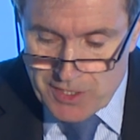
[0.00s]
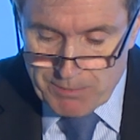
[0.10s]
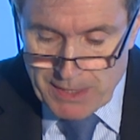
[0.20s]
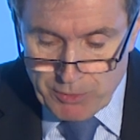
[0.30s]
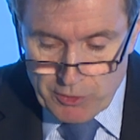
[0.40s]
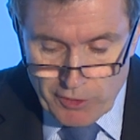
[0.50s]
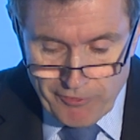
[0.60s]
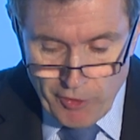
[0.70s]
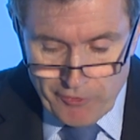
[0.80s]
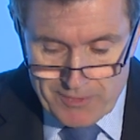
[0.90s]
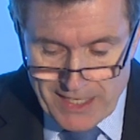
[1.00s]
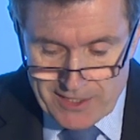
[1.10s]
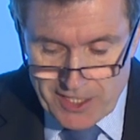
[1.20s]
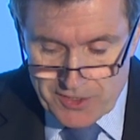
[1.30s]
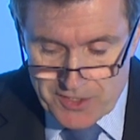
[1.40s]
that people look for from their
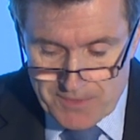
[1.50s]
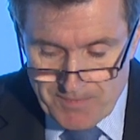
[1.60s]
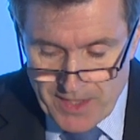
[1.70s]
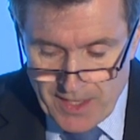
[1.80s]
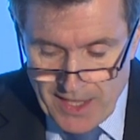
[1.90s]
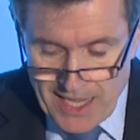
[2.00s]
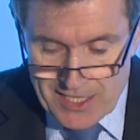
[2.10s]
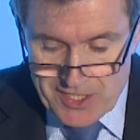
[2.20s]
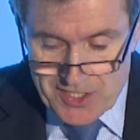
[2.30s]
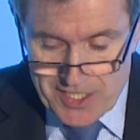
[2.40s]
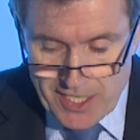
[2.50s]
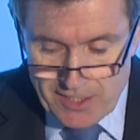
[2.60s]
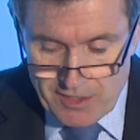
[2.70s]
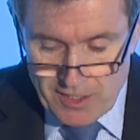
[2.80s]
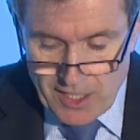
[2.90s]
leaders, and, as I
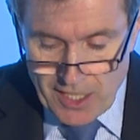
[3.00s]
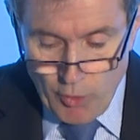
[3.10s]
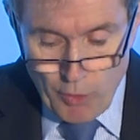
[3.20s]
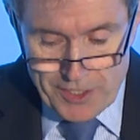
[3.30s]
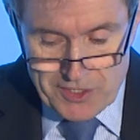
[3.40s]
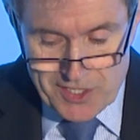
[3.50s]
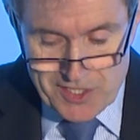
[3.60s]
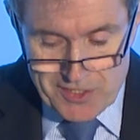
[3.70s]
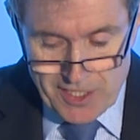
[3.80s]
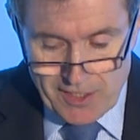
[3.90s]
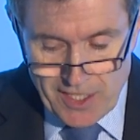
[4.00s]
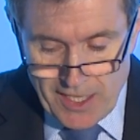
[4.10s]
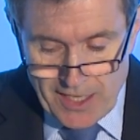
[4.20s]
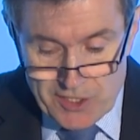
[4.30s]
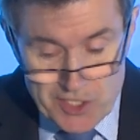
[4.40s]
say, uh, authenticity.
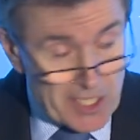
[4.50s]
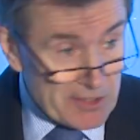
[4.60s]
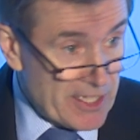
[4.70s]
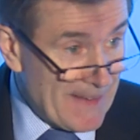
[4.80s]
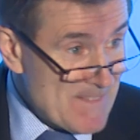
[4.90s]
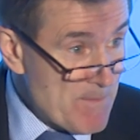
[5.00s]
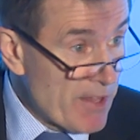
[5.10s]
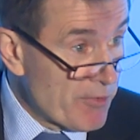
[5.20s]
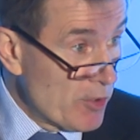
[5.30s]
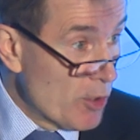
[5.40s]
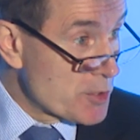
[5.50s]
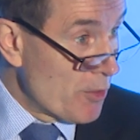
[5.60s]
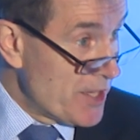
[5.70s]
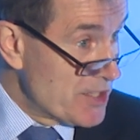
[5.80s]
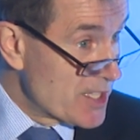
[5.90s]
Certainly, if you're not
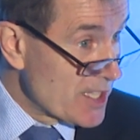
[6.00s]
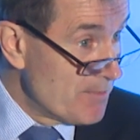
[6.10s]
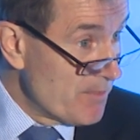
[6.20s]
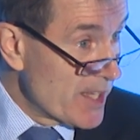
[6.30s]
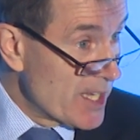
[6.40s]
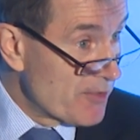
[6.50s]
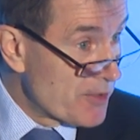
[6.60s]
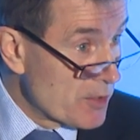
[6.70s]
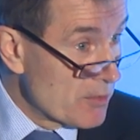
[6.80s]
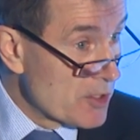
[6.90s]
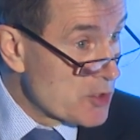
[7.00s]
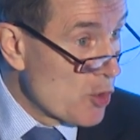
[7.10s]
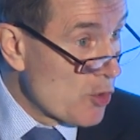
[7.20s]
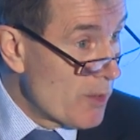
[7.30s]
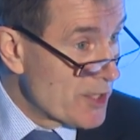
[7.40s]
authentic, if you
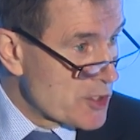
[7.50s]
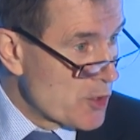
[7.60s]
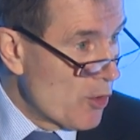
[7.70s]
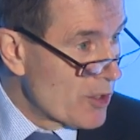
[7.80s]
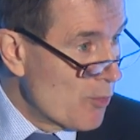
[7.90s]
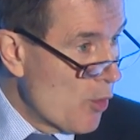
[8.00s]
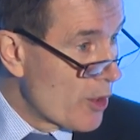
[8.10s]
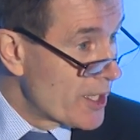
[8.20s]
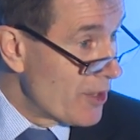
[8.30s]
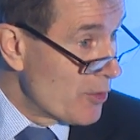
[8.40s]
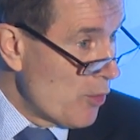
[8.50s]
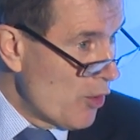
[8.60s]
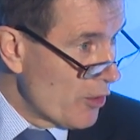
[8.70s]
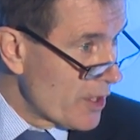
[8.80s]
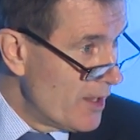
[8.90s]
talk one talk and walk another
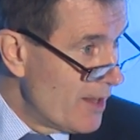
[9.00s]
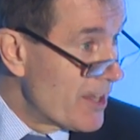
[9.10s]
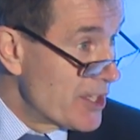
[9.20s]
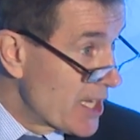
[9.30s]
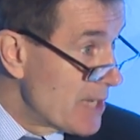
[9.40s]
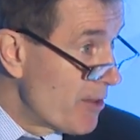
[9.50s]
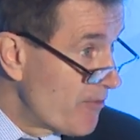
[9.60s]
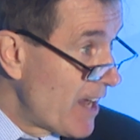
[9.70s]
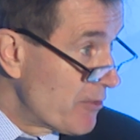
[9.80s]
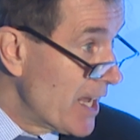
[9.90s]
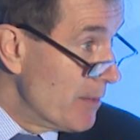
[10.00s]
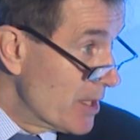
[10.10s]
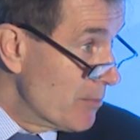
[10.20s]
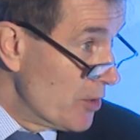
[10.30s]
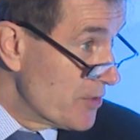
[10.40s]
walk, then you're going to be found out by
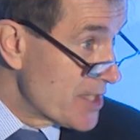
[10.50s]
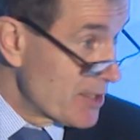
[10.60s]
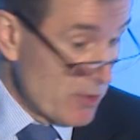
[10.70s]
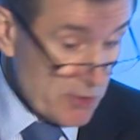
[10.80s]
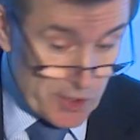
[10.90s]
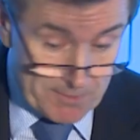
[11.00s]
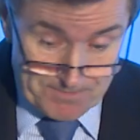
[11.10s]
the modern technology.